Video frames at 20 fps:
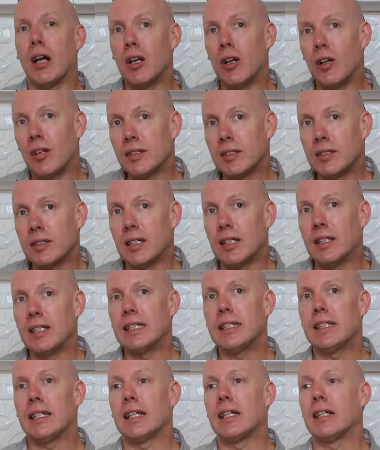
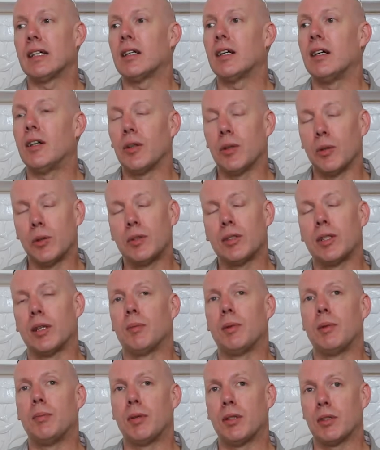alongside that it can't
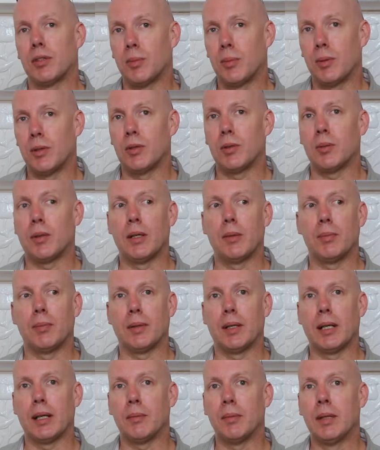also be possible to
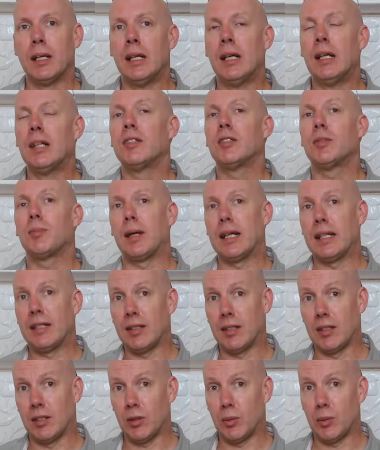open up
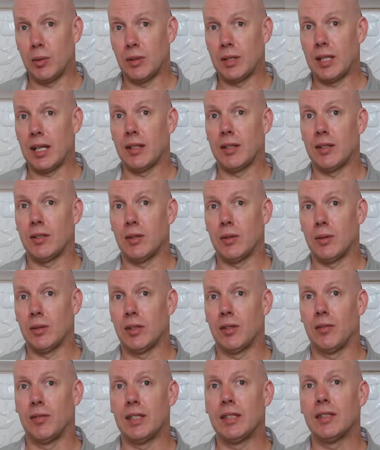spaces towards other
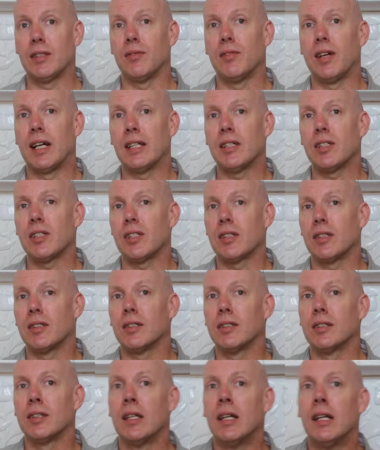sorts of
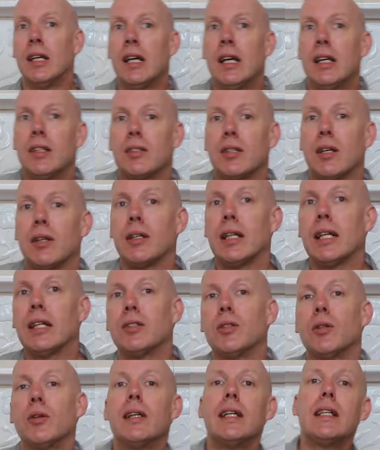interventions. So
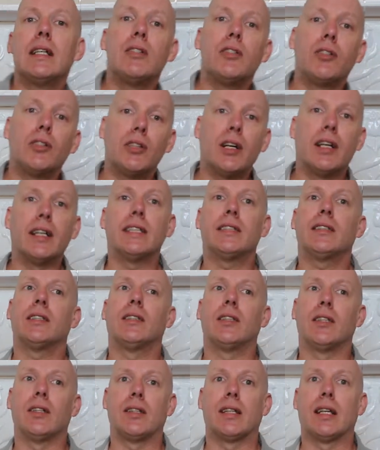it's already tried
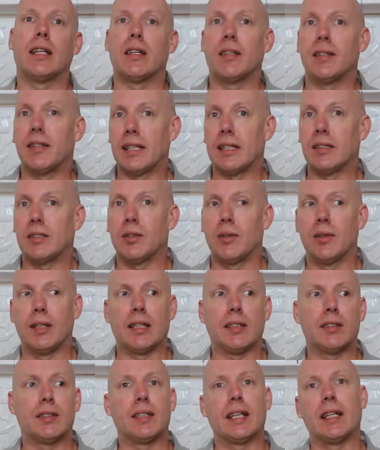to do that, I think, to an
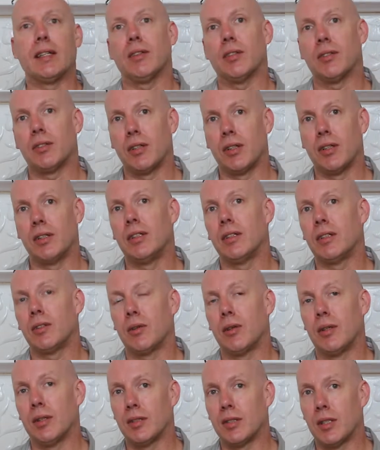extent through
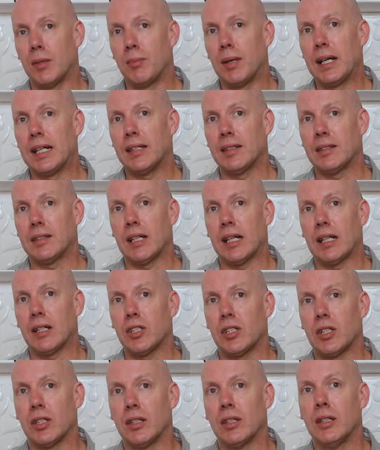its debate
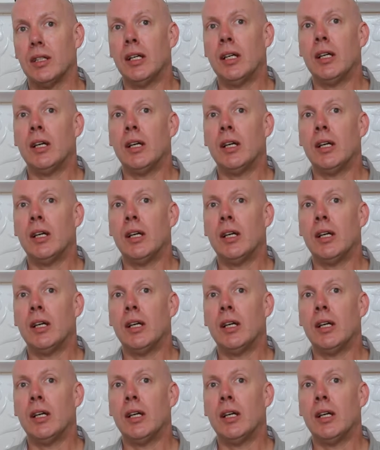section,